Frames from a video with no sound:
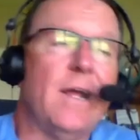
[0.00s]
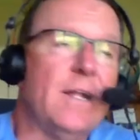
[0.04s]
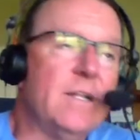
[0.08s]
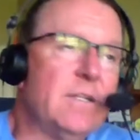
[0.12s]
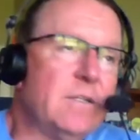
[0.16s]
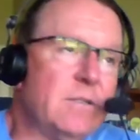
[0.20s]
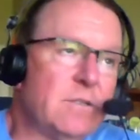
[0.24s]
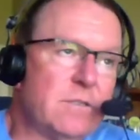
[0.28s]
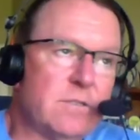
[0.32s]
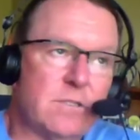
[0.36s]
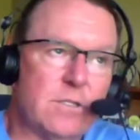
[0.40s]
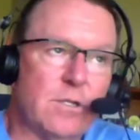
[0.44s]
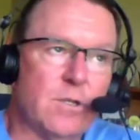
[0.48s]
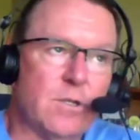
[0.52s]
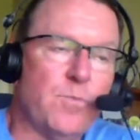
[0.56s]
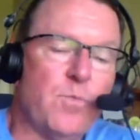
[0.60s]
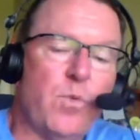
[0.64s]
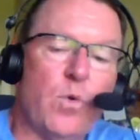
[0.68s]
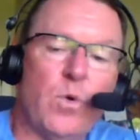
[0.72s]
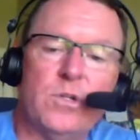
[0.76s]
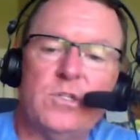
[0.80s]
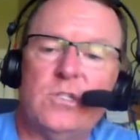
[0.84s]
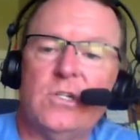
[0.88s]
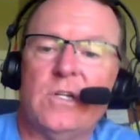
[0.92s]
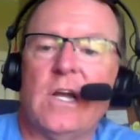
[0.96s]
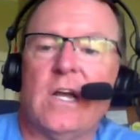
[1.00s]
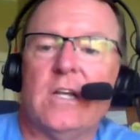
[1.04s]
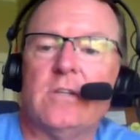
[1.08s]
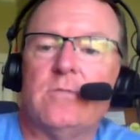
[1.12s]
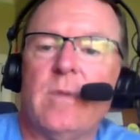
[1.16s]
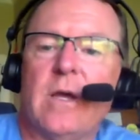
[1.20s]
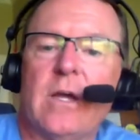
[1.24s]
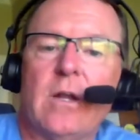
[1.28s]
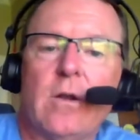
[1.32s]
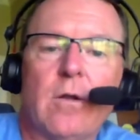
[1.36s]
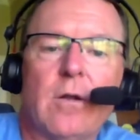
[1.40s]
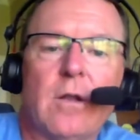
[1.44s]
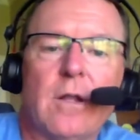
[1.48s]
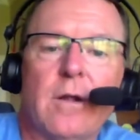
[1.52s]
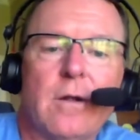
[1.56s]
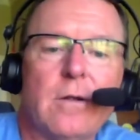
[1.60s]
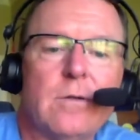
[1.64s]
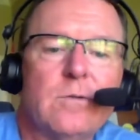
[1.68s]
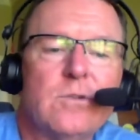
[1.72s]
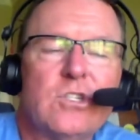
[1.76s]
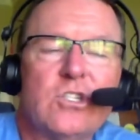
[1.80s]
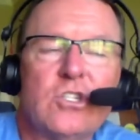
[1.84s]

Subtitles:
And to the point you guys made earlier,